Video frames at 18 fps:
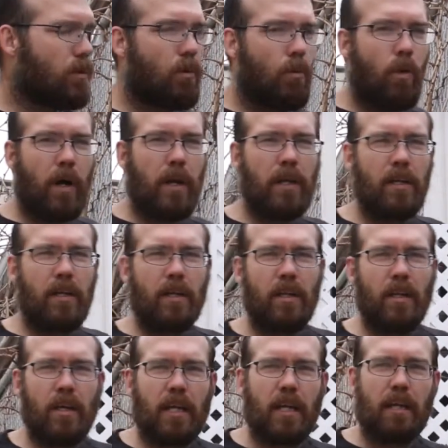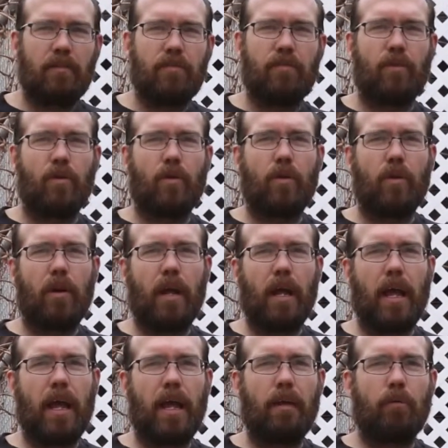what you're looking for
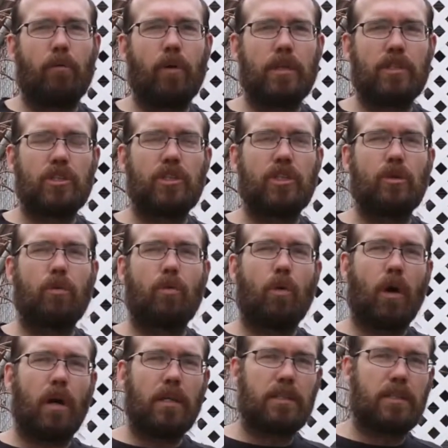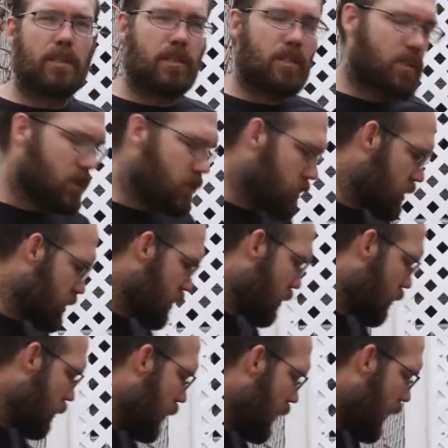and what you want to do.
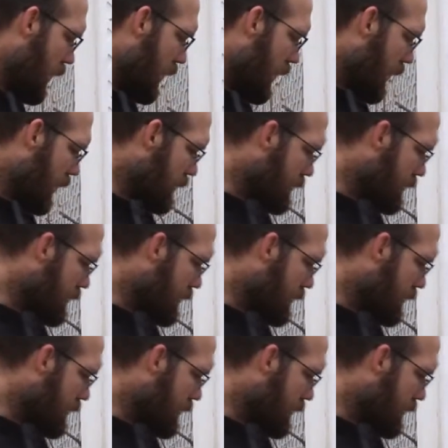So like